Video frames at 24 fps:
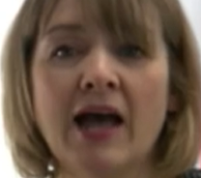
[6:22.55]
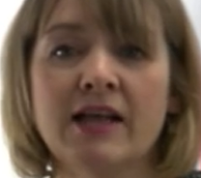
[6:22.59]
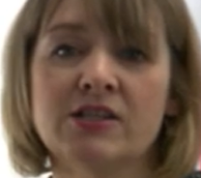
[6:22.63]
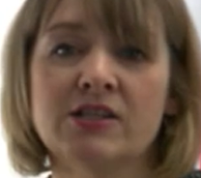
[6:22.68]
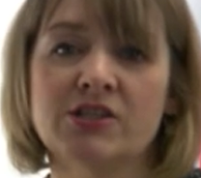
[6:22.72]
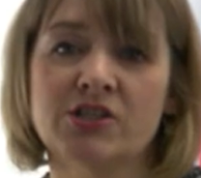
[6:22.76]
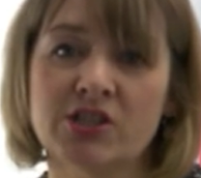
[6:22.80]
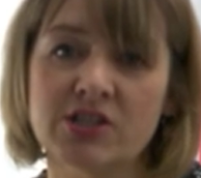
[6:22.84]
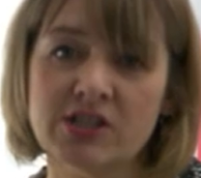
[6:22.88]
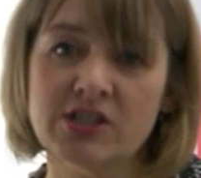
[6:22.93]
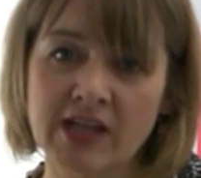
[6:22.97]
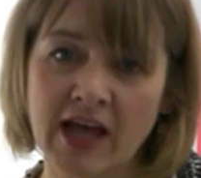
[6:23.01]

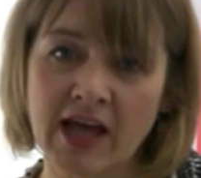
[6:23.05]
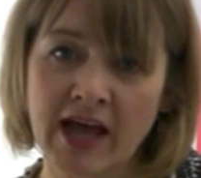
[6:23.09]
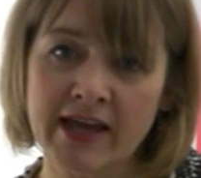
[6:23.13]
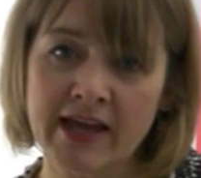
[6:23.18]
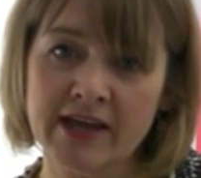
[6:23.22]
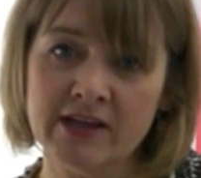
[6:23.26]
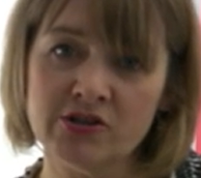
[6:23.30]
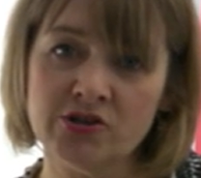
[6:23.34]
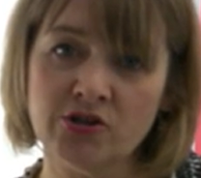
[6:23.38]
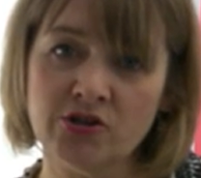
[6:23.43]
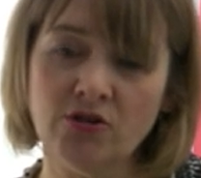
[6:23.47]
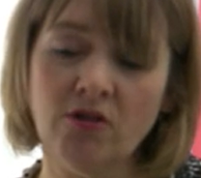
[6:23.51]

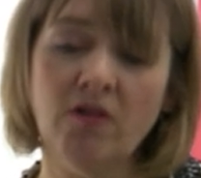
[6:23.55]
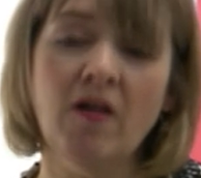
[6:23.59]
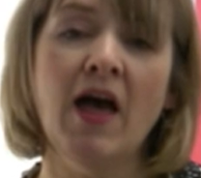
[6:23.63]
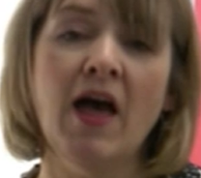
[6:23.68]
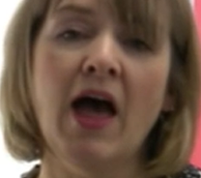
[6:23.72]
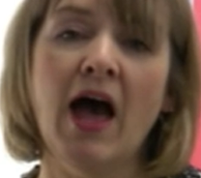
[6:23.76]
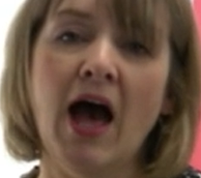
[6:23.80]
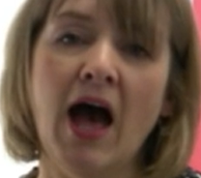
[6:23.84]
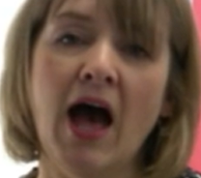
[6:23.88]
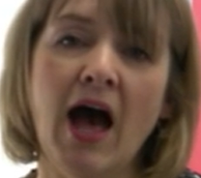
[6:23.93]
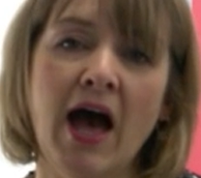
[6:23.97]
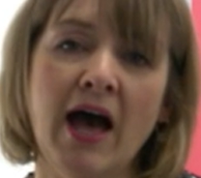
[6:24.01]
societal
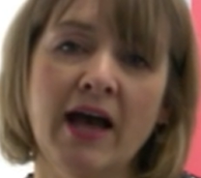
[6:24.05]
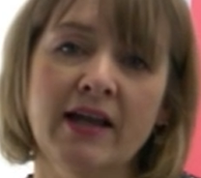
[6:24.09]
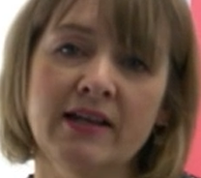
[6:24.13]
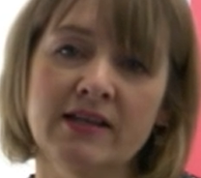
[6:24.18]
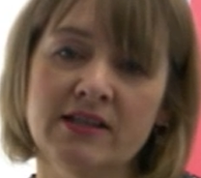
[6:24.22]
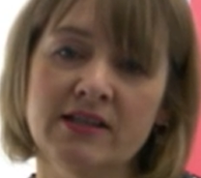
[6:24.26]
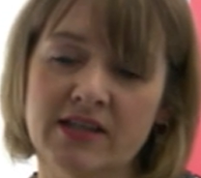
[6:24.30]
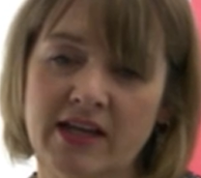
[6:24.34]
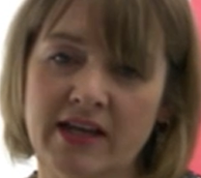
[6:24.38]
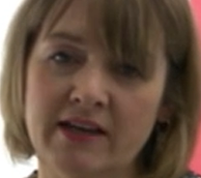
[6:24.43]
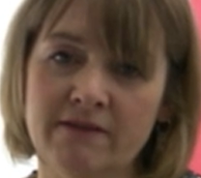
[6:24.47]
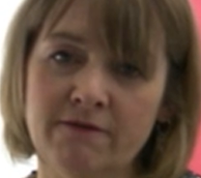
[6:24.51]

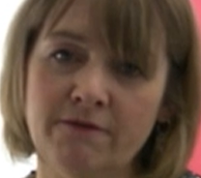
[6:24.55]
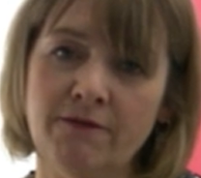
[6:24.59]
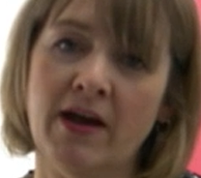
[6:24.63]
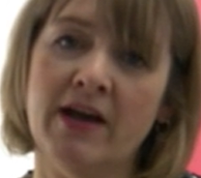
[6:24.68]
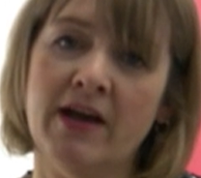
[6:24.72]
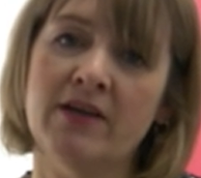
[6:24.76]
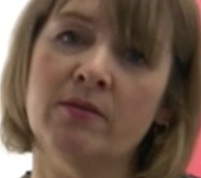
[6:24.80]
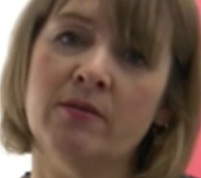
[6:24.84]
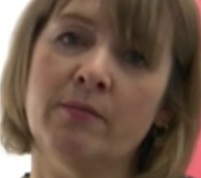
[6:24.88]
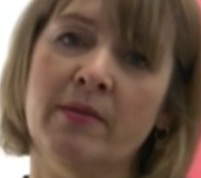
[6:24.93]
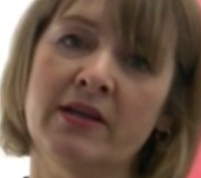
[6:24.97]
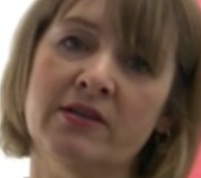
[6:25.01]
and
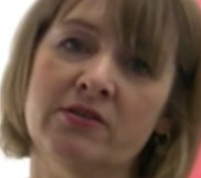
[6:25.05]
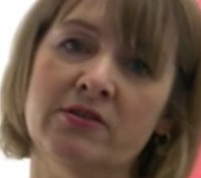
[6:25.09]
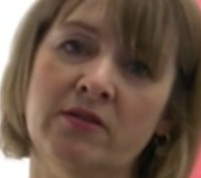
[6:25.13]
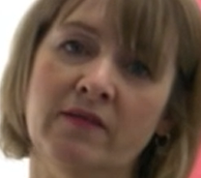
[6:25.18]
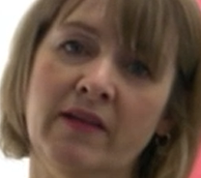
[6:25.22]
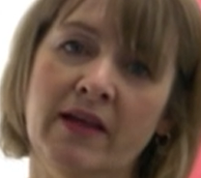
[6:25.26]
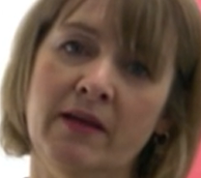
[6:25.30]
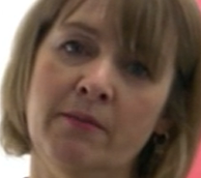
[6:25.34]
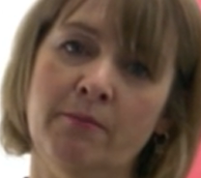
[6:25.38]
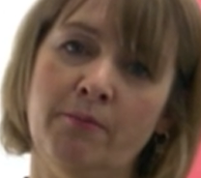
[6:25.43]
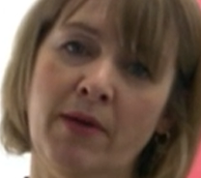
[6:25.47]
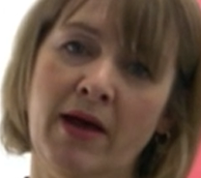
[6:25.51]

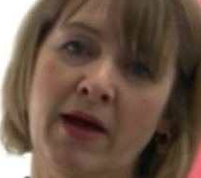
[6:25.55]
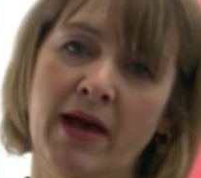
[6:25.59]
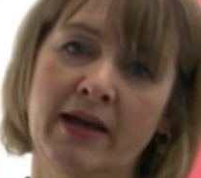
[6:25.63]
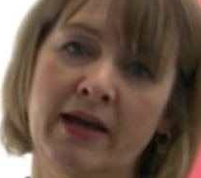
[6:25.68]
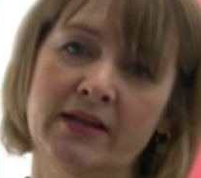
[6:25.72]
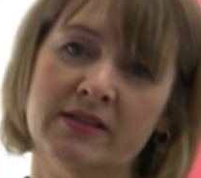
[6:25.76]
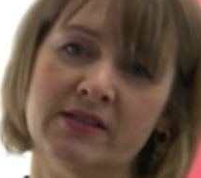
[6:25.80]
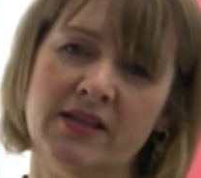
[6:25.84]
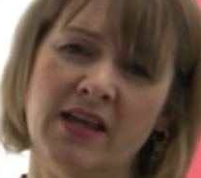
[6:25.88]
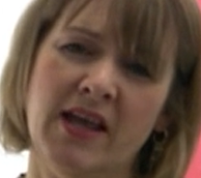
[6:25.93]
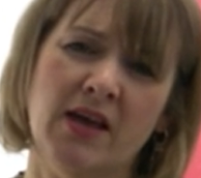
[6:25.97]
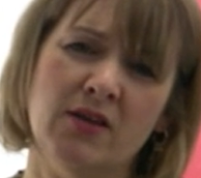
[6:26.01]
environmental
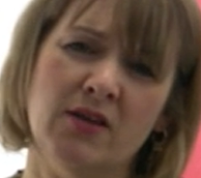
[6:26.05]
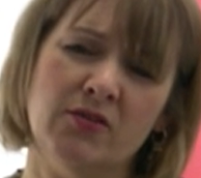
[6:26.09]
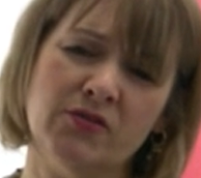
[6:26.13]
impacts.